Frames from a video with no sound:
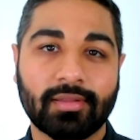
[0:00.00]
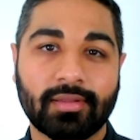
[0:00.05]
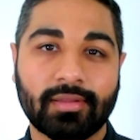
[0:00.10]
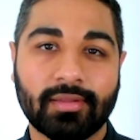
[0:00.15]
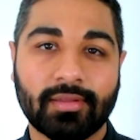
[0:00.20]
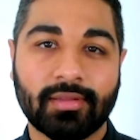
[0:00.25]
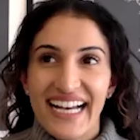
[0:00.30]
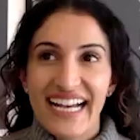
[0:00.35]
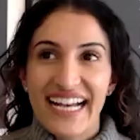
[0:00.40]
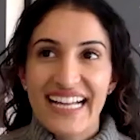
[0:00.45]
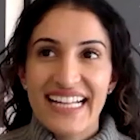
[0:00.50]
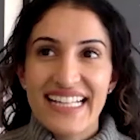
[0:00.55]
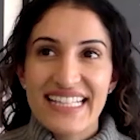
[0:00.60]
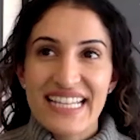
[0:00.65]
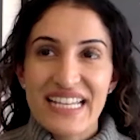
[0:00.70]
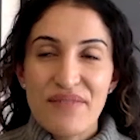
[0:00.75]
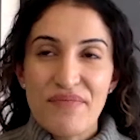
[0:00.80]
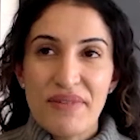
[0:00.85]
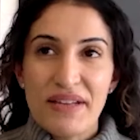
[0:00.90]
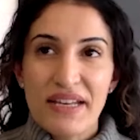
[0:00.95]
I'd
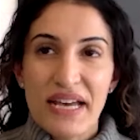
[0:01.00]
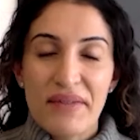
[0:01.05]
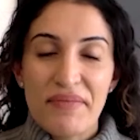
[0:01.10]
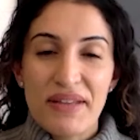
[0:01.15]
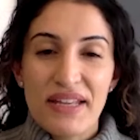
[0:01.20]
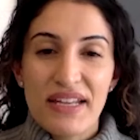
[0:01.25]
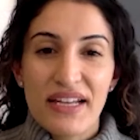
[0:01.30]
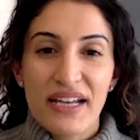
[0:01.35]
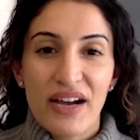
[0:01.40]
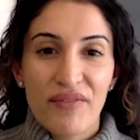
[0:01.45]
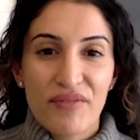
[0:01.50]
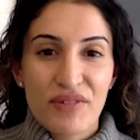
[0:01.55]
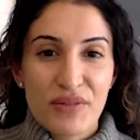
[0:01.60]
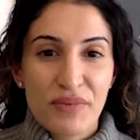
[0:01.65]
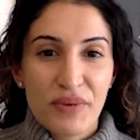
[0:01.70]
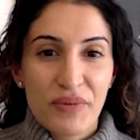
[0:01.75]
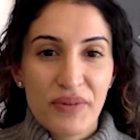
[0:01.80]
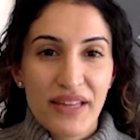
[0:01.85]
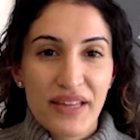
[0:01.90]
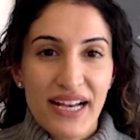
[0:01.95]
say becoming
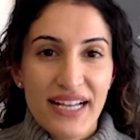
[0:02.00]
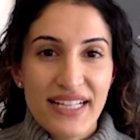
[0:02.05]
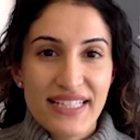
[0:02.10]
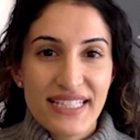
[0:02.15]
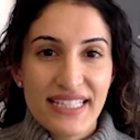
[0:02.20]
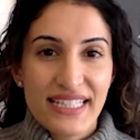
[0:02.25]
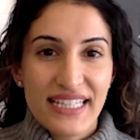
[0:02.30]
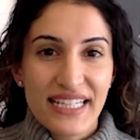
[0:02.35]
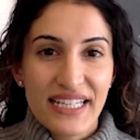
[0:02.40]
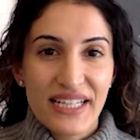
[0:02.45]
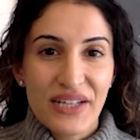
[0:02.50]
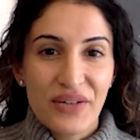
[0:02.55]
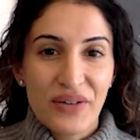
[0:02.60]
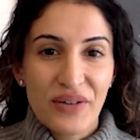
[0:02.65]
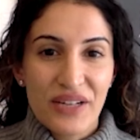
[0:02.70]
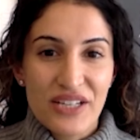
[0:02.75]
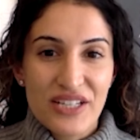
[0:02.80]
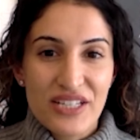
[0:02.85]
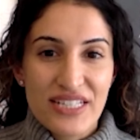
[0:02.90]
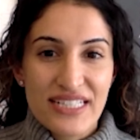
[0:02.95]
comfortable with asking
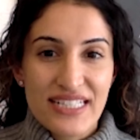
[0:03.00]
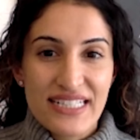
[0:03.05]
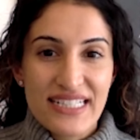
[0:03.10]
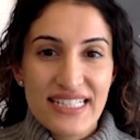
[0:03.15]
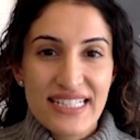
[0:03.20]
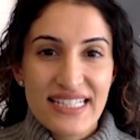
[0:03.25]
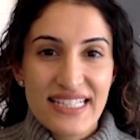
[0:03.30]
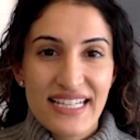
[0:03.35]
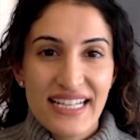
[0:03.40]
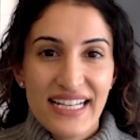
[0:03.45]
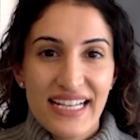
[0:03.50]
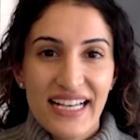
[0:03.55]
questions.